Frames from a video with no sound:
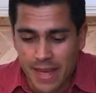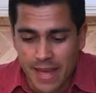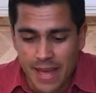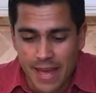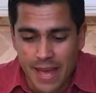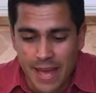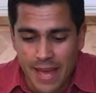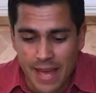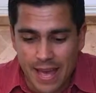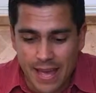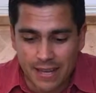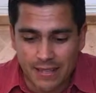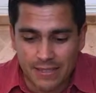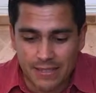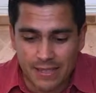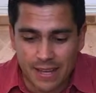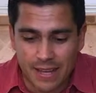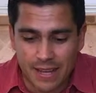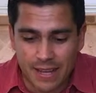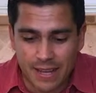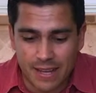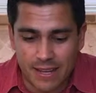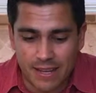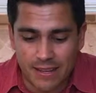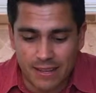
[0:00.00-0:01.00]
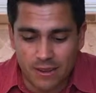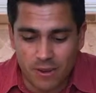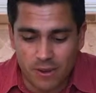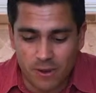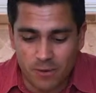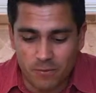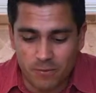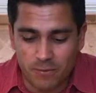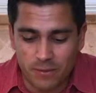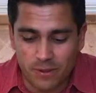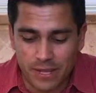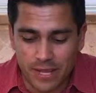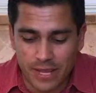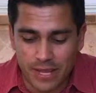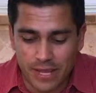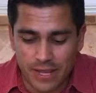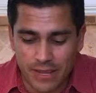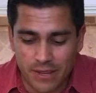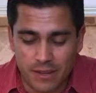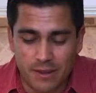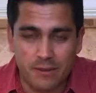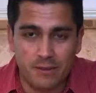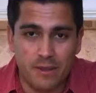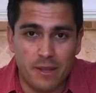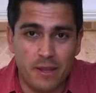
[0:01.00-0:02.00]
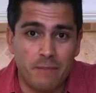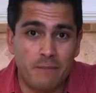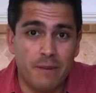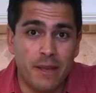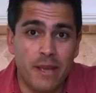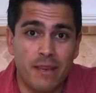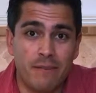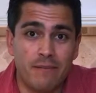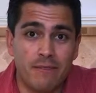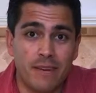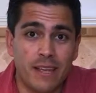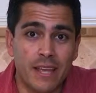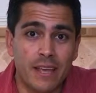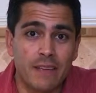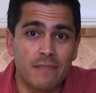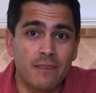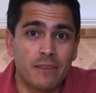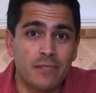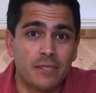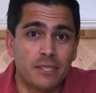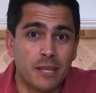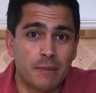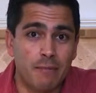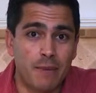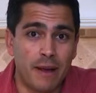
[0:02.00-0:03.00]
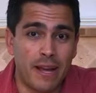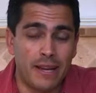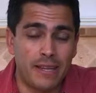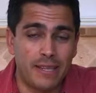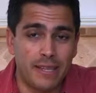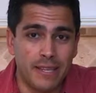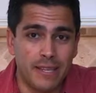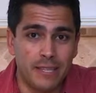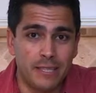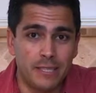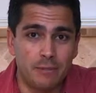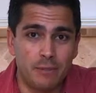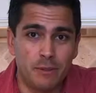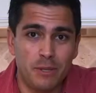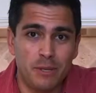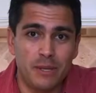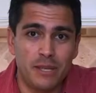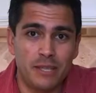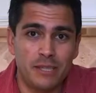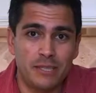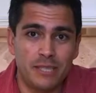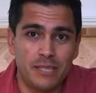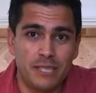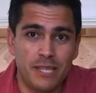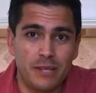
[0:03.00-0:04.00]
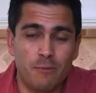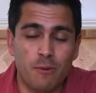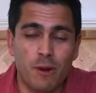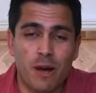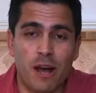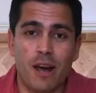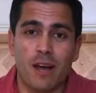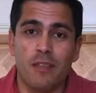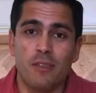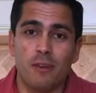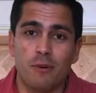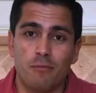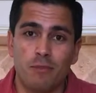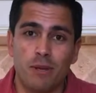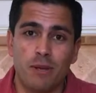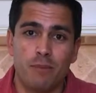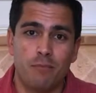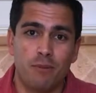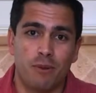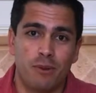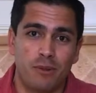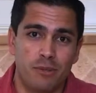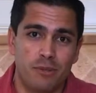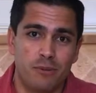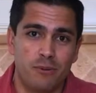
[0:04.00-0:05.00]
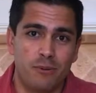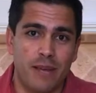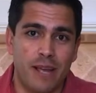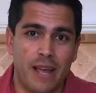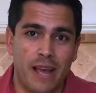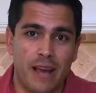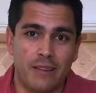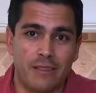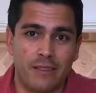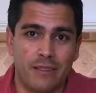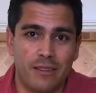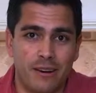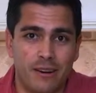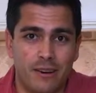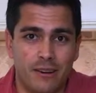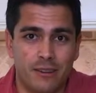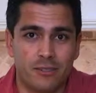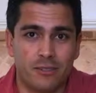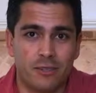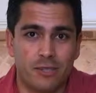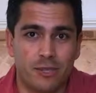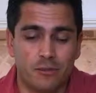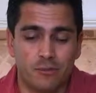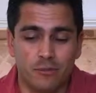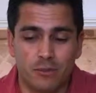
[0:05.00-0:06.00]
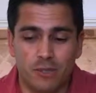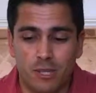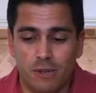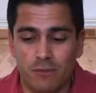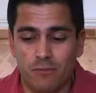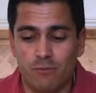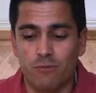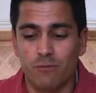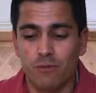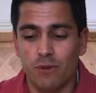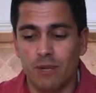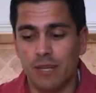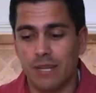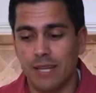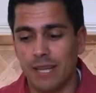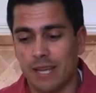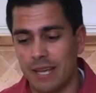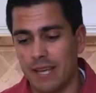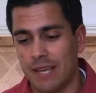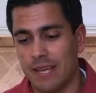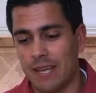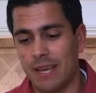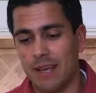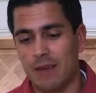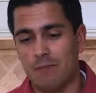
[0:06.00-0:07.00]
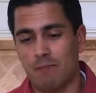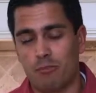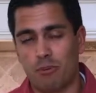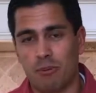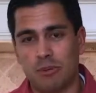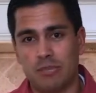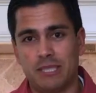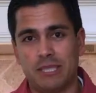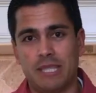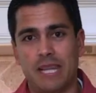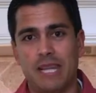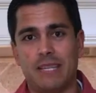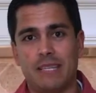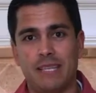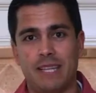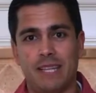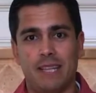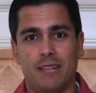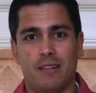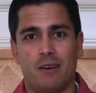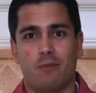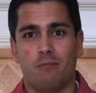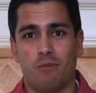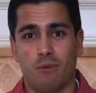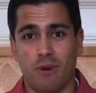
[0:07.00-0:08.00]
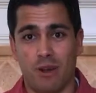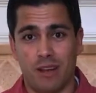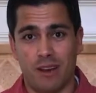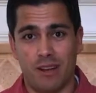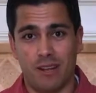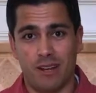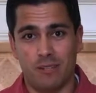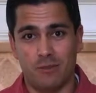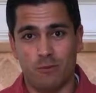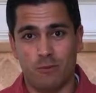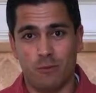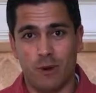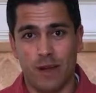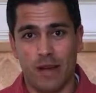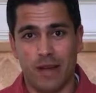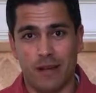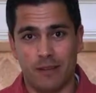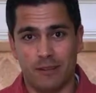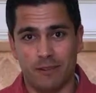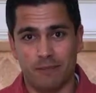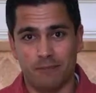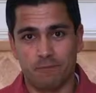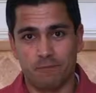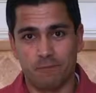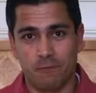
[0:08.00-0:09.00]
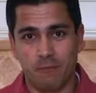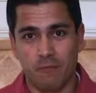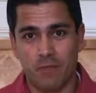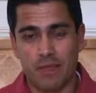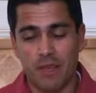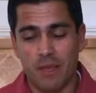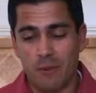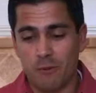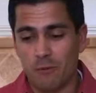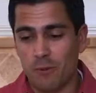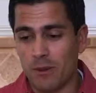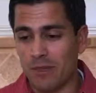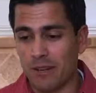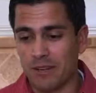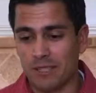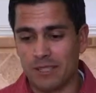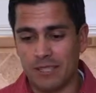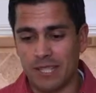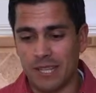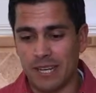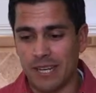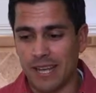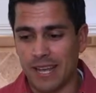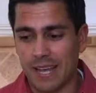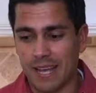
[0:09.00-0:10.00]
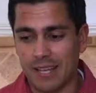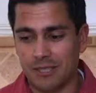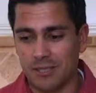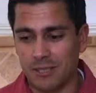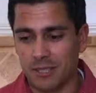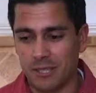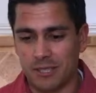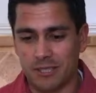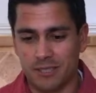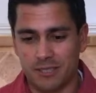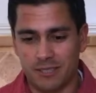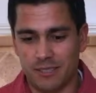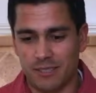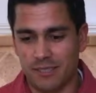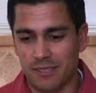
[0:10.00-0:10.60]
And hopefully, it may even give you some ideas, but you can see what other people are doing out there in terms of really presenting their product well. When they're sending it just,